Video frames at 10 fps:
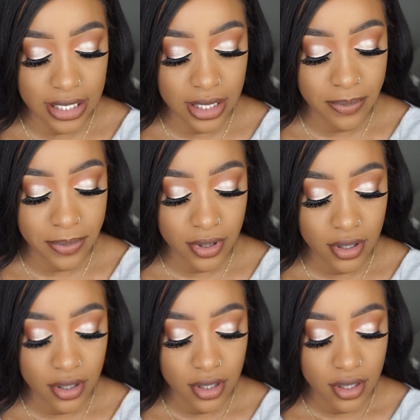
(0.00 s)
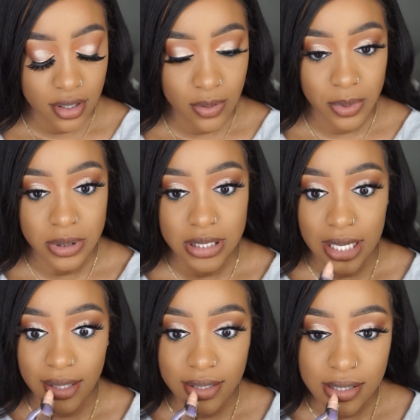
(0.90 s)
lip. We'll see
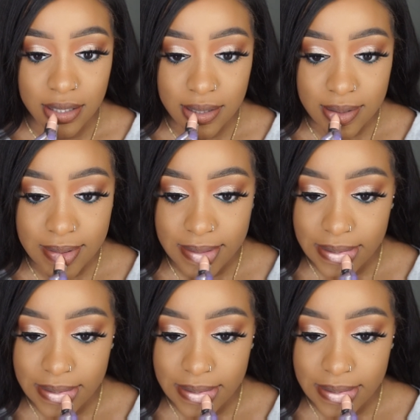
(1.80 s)
how this looks.